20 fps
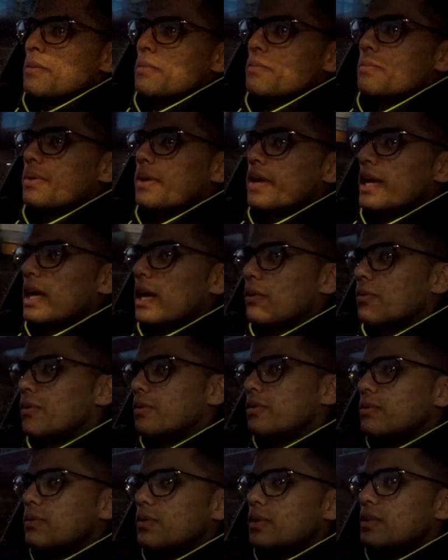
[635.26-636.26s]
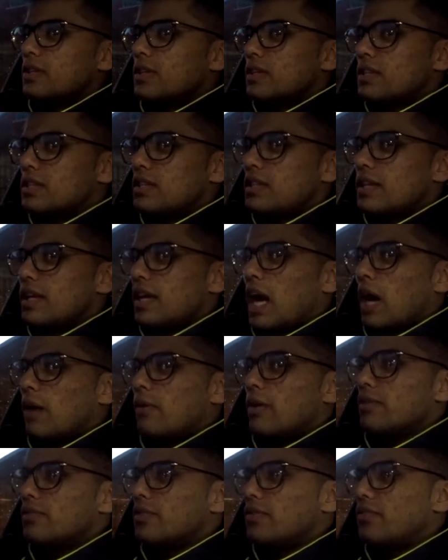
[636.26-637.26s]
But yeah, we'll just see how
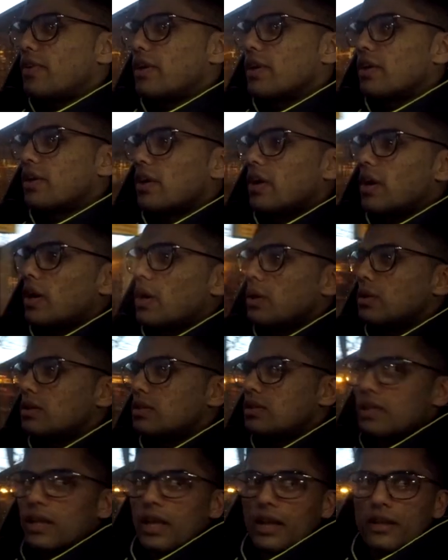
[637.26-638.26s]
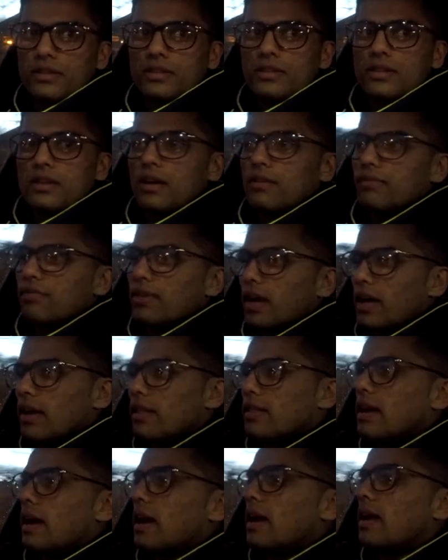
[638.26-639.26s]
everything goes and stuff like
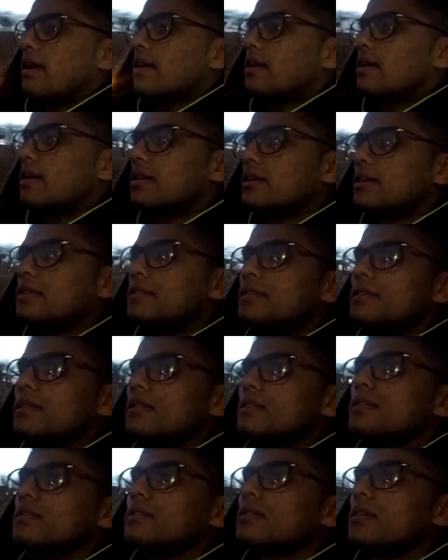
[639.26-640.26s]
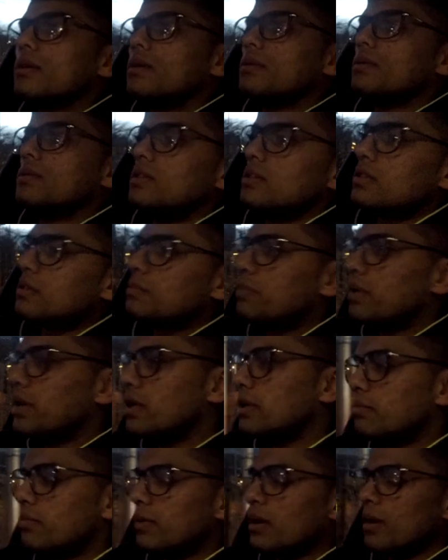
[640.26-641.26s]
that. Let's go with the speed
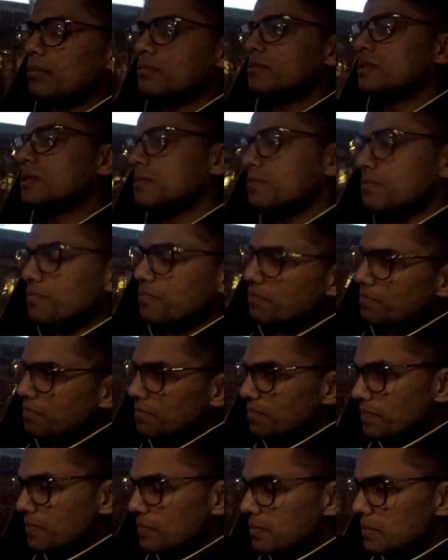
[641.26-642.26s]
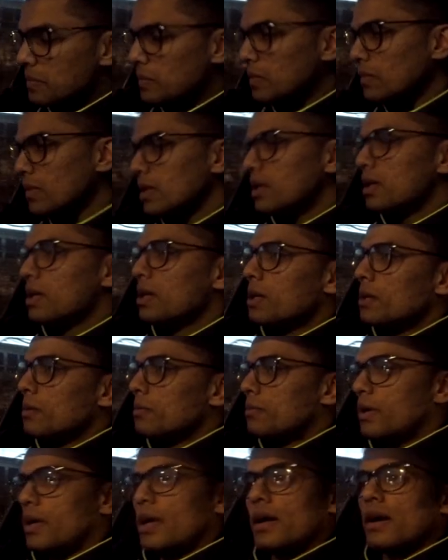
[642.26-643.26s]
bumps.
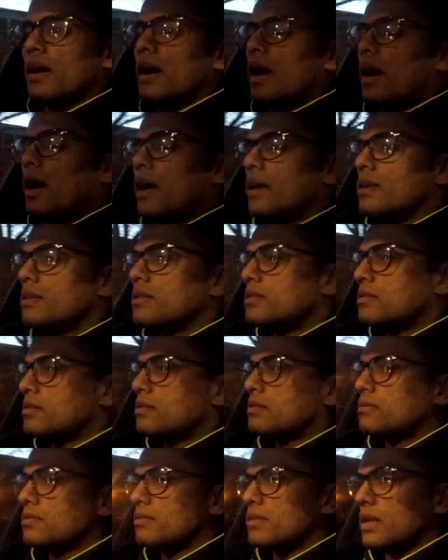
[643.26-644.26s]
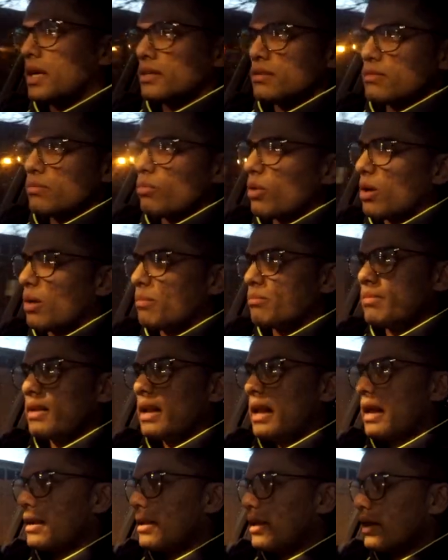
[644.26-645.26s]
But yeah, guys, that's what I'm
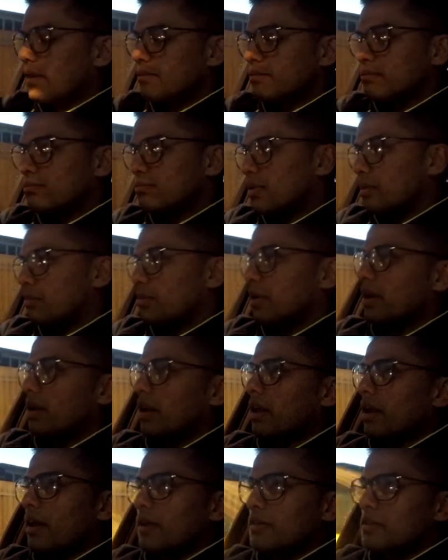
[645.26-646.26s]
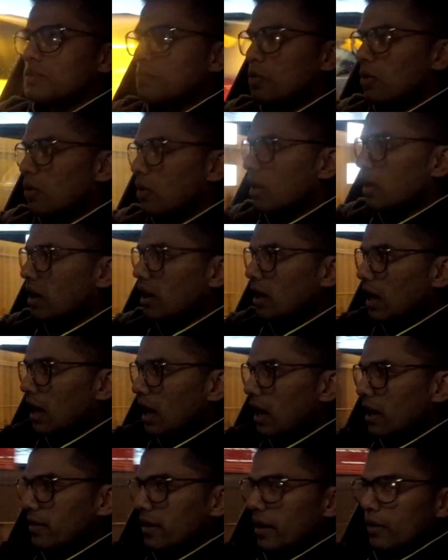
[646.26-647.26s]
planning. Probably gonna get a smaller
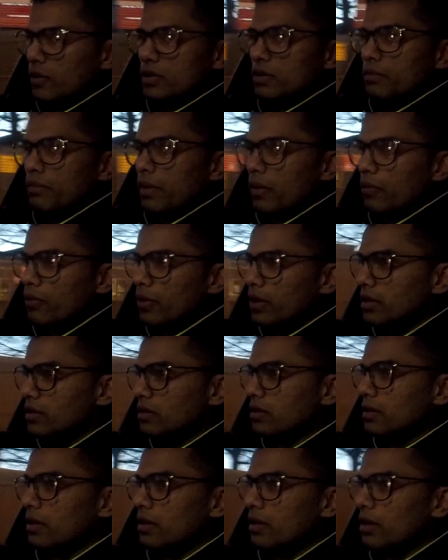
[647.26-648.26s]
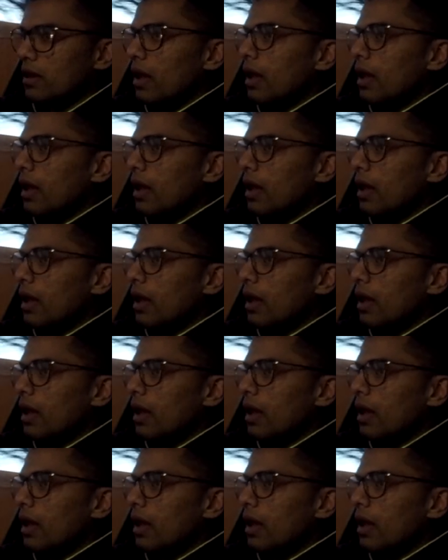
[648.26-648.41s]
car. That was the main reason.